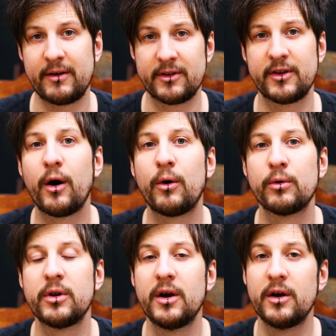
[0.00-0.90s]
ever
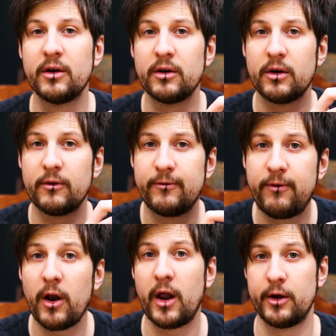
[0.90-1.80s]
told
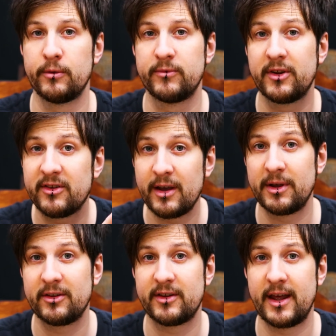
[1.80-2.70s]
follow to some
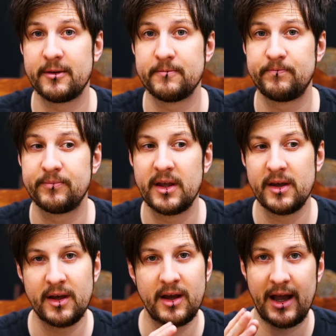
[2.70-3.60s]
extent.
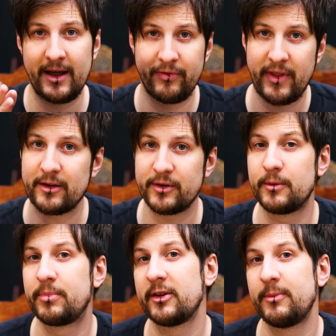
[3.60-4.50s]
And that
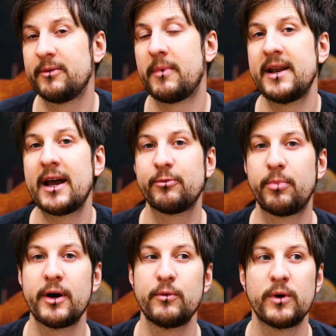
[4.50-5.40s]
sort of brings me to my next
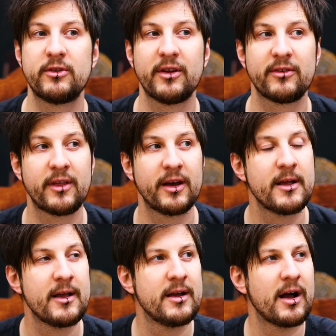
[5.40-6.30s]
point, which is that
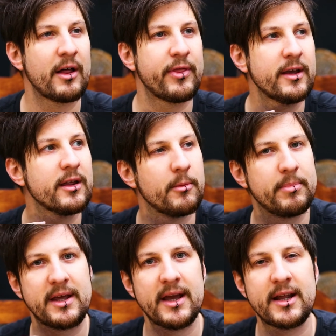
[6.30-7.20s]
I think at the
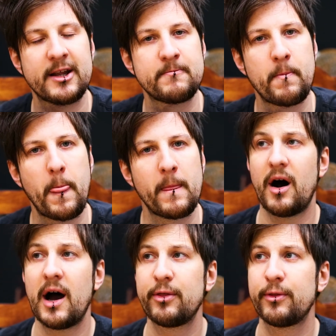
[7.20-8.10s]
beginning
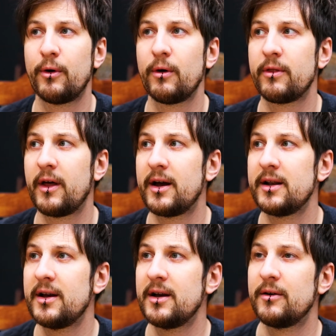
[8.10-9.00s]
I thought that
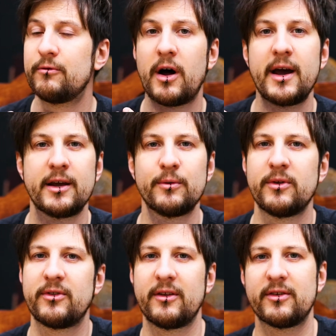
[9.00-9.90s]
writing
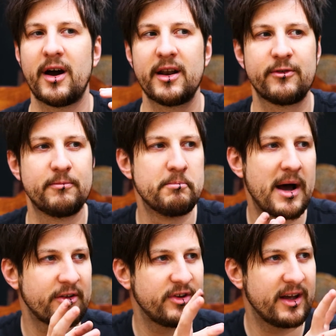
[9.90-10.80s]
was this kind of
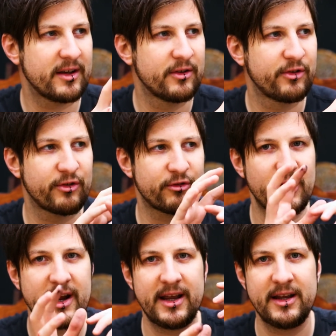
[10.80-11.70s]
magic,
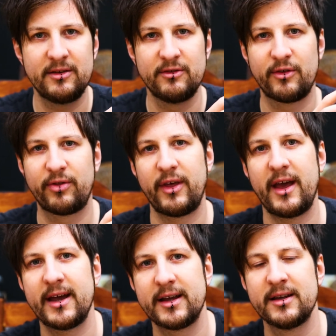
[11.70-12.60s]
strange
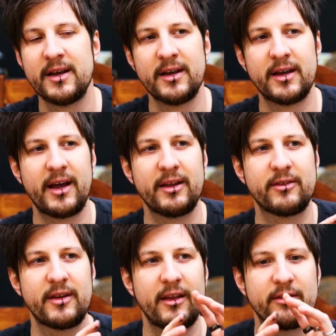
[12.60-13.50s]
thing.
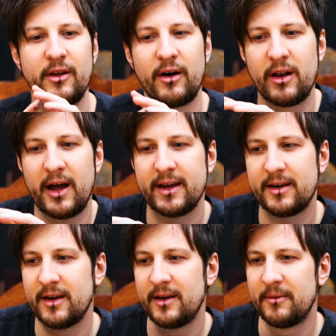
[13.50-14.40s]
It's not
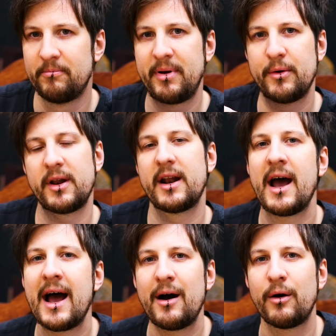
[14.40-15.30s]
like building a
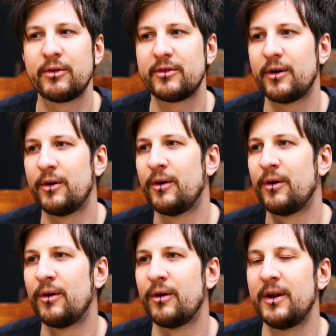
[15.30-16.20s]
house
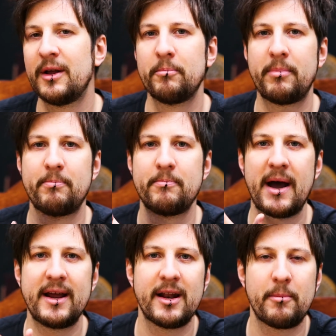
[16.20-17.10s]
or
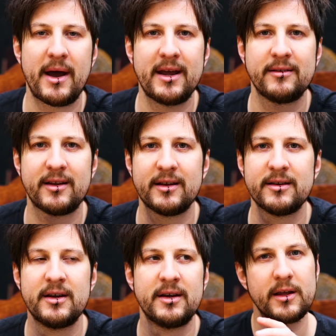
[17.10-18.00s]
painting a
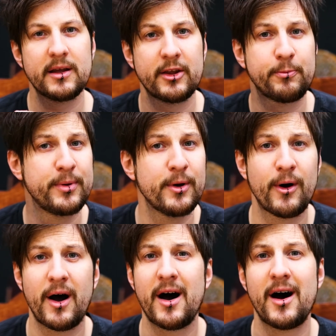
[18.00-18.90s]
painting. It's
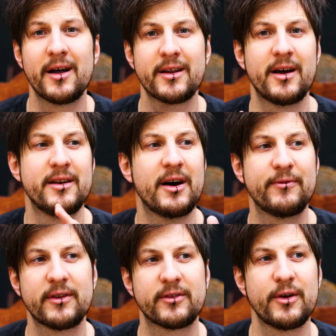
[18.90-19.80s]
pure art and
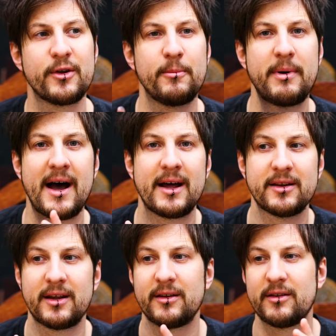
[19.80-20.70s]
nothing's good or
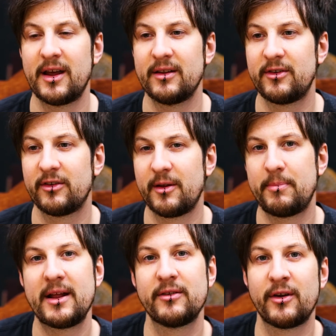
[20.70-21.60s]
bad. It just
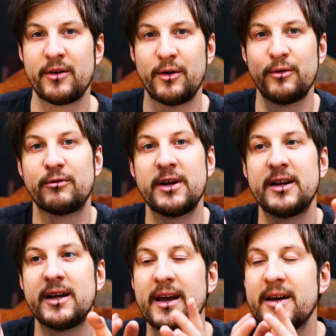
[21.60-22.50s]
depends on who's
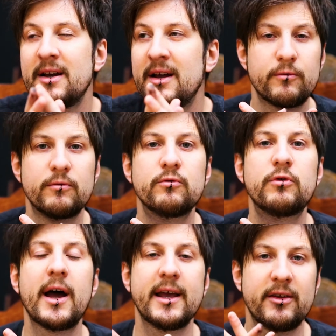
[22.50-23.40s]
reading it.
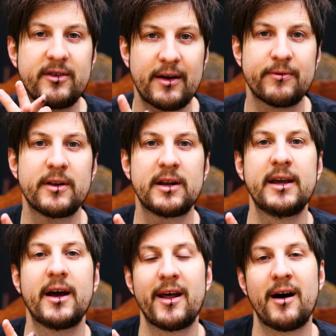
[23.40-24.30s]
Writing is
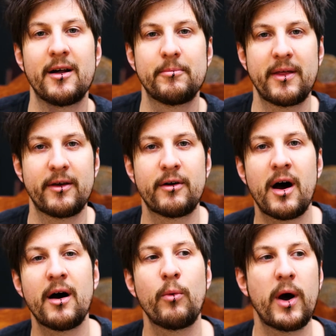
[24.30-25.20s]
definitely an art, but there
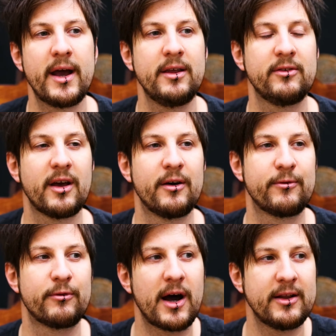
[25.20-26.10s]
are ways
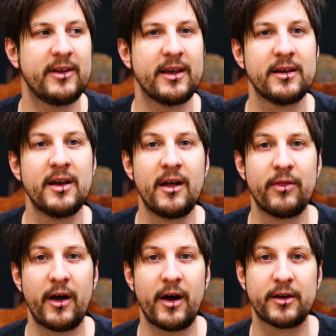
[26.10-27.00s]
of writing
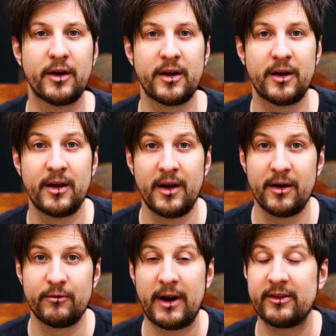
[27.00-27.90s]
that are going to
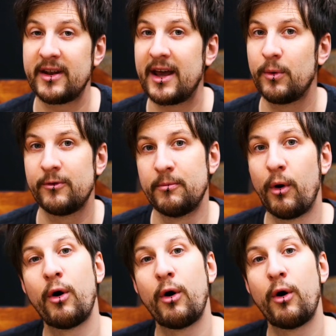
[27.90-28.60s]
resonate with